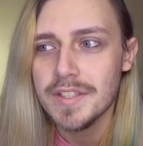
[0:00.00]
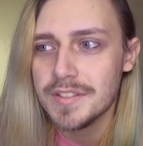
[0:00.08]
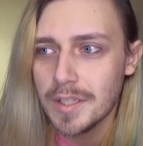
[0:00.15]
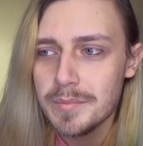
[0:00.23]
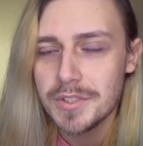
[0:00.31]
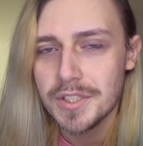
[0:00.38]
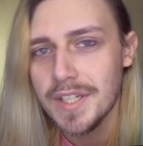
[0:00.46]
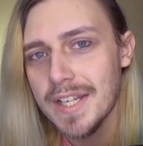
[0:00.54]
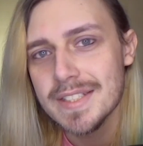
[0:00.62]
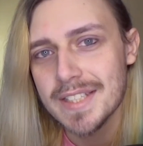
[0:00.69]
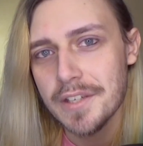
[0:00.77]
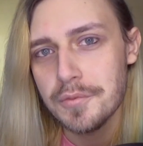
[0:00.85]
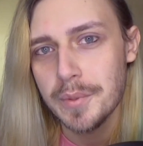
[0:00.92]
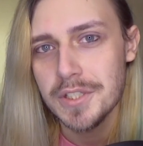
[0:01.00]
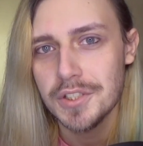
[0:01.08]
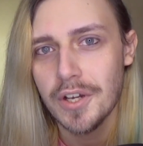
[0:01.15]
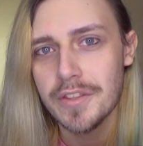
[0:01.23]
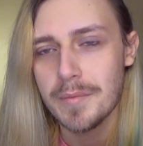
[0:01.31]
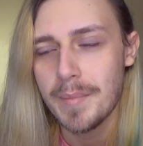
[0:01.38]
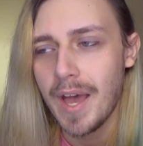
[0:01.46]
assumption is if we
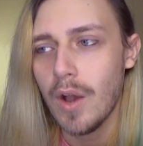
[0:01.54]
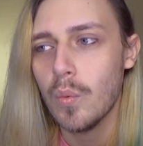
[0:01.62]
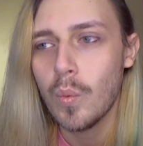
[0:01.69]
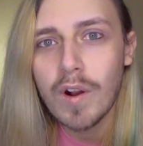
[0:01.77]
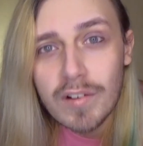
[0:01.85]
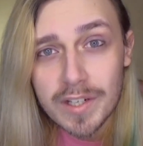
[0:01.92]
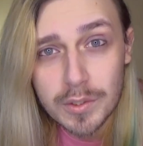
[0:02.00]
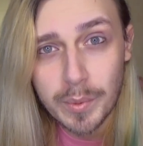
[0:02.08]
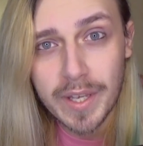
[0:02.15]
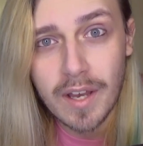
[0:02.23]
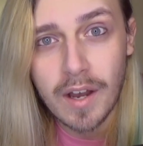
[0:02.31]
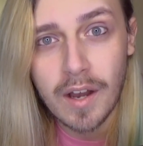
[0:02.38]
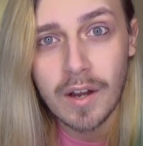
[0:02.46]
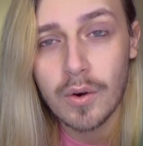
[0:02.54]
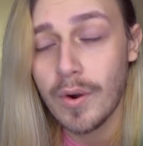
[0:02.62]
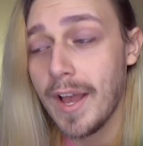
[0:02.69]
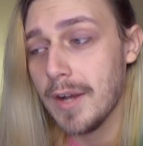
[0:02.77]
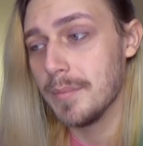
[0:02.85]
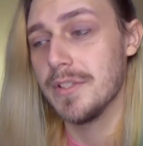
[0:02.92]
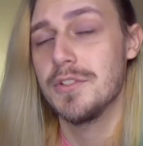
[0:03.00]
show them how worried we are or
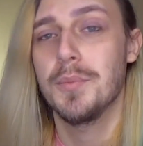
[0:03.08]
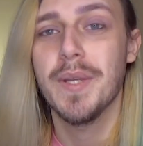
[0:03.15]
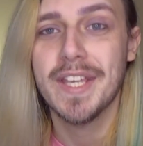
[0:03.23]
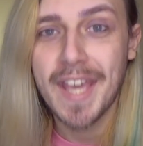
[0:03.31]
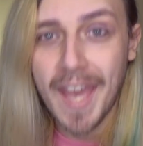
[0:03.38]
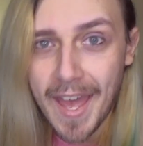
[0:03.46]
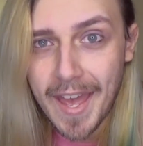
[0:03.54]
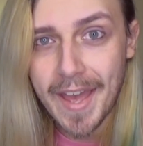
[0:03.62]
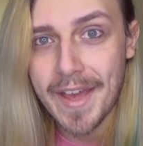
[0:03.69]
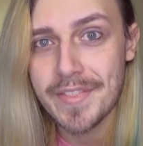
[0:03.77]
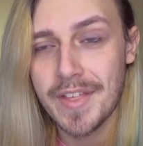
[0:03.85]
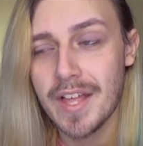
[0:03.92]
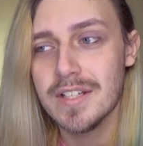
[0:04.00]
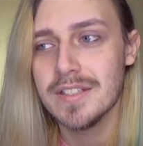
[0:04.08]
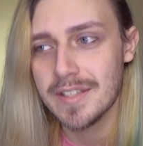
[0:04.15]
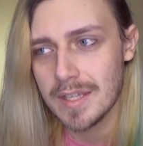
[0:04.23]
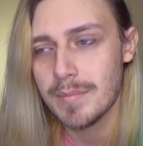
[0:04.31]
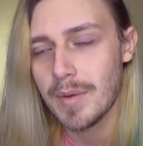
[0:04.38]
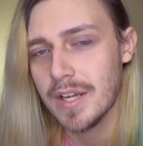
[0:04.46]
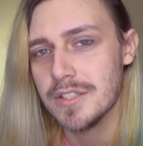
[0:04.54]
how much we care, then they
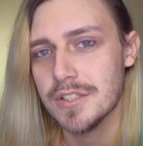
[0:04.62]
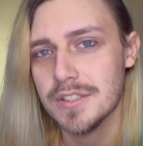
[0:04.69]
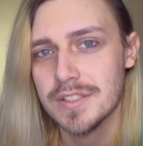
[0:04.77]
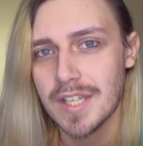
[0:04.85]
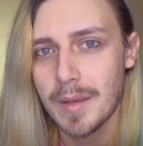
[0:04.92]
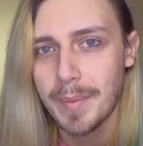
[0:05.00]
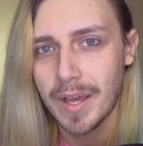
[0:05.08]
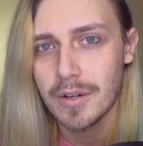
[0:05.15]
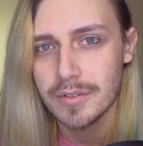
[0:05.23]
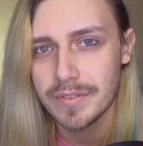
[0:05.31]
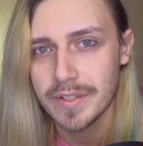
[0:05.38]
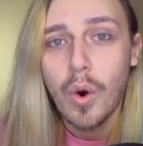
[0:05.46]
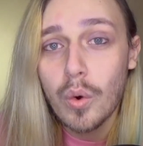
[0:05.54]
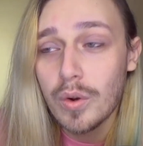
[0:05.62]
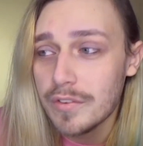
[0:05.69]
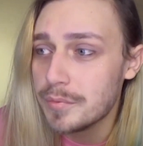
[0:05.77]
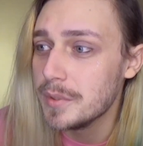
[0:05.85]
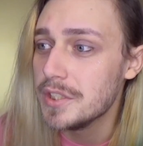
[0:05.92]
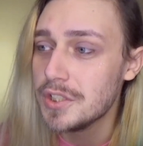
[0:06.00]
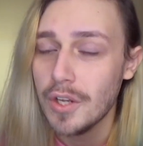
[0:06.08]
might just snap out of it. Or if
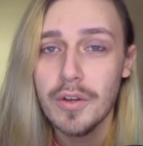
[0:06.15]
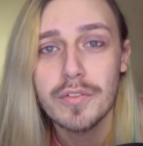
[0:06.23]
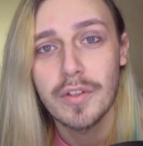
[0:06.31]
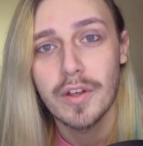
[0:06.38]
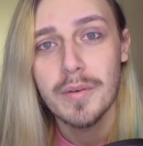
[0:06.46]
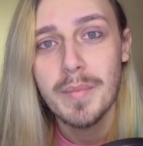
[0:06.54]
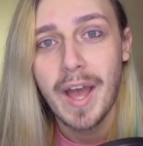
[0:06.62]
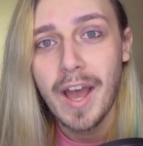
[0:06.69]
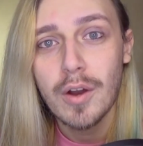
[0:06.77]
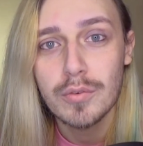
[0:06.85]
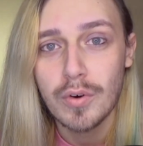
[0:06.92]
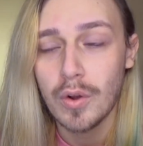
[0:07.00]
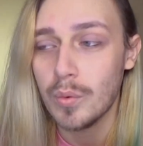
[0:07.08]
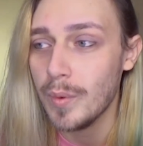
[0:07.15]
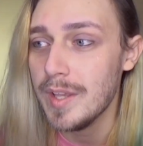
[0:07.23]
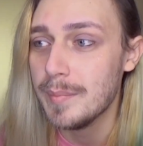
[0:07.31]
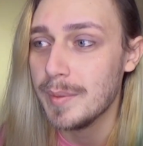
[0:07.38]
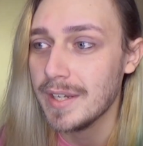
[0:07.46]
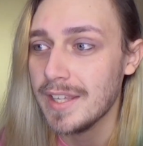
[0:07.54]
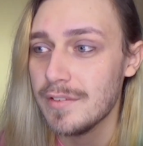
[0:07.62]
we show them how wrong we
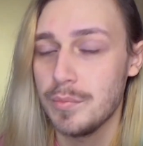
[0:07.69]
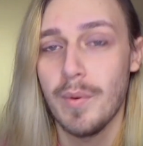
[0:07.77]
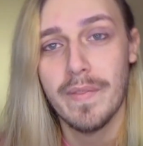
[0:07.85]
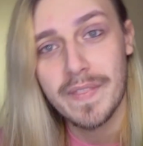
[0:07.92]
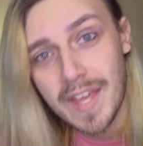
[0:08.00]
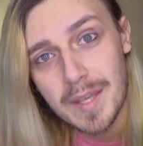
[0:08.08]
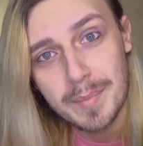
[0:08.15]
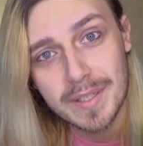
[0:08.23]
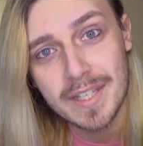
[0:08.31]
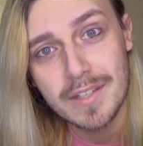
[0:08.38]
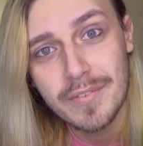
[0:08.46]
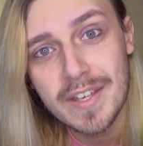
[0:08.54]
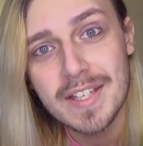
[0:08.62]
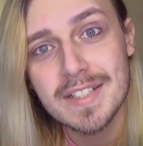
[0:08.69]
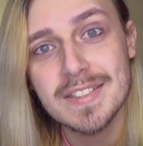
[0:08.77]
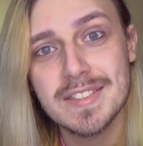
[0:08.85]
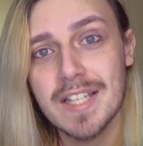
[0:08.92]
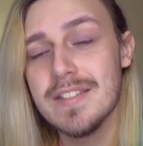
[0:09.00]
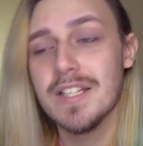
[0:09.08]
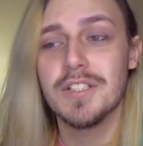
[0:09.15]
believe what they believe is,
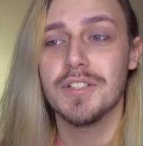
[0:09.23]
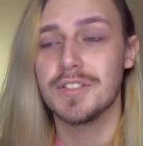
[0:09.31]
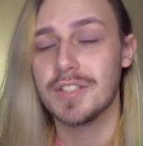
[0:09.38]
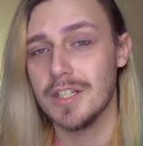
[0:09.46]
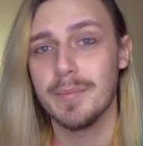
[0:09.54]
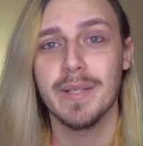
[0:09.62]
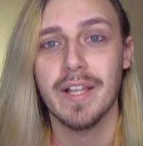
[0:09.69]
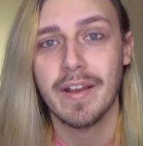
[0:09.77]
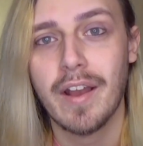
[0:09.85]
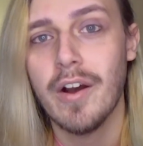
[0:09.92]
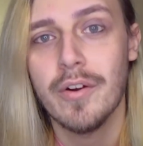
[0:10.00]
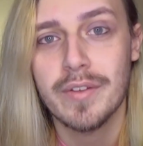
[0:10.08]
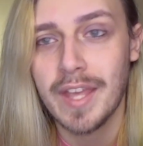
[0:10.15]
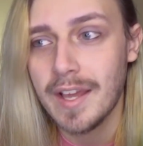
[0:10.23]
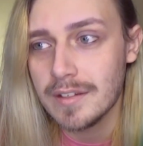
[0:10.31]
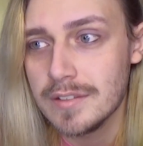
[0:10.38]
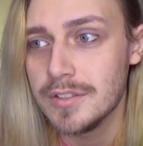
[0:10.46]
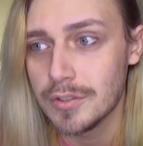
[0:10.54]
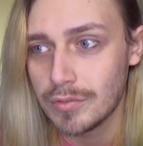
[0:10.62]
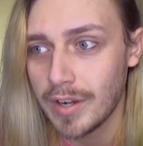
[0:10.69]
then they're just going to be like, oh yeah,
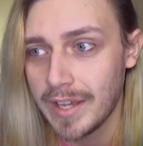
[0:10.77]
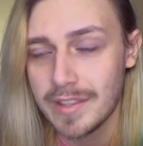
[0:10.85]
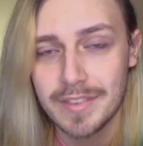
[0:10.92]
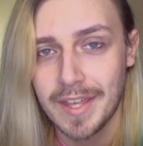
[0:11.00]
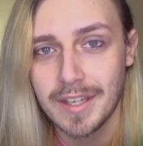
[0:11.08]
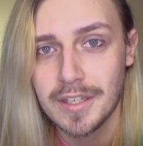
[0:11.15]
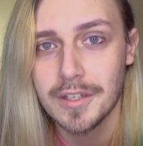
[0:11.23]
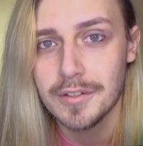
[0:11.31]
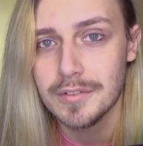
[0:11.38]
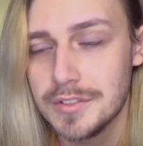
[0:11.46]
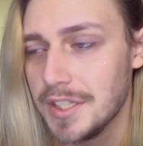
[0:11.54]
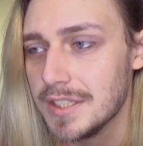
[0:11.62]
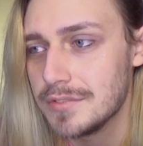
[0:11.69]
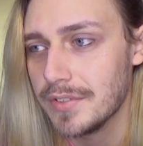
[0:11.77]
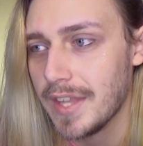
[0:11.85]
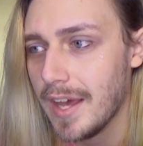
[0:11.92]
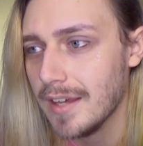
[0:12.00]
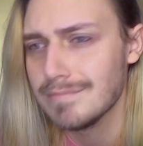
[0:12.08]
you're right, thank you, cheers for that.